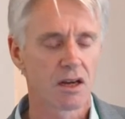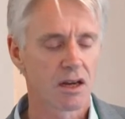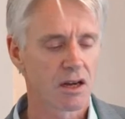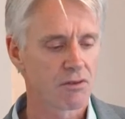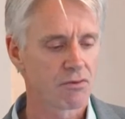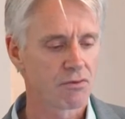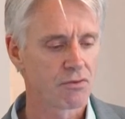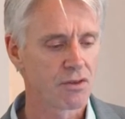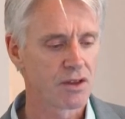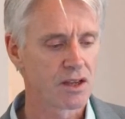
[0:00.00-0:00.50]

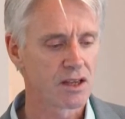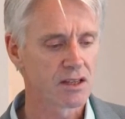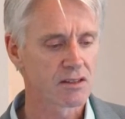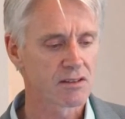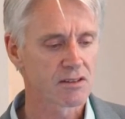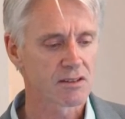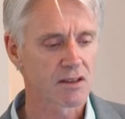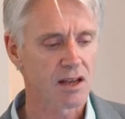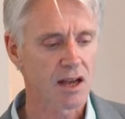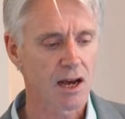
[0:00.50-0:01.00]
of
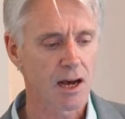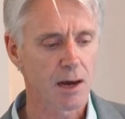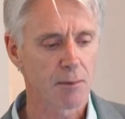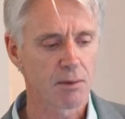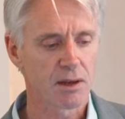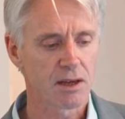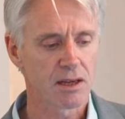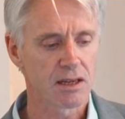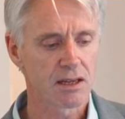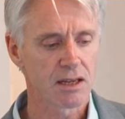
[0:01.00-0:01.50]
this
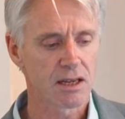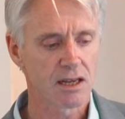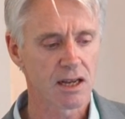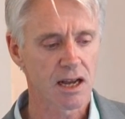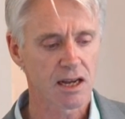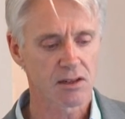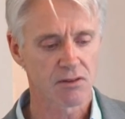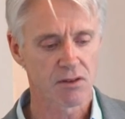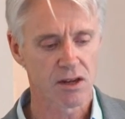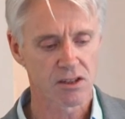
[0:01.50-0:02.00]
RB
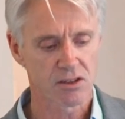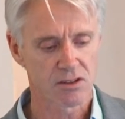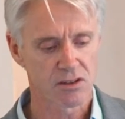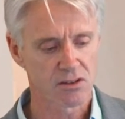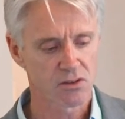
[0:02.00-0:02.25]
inactivation.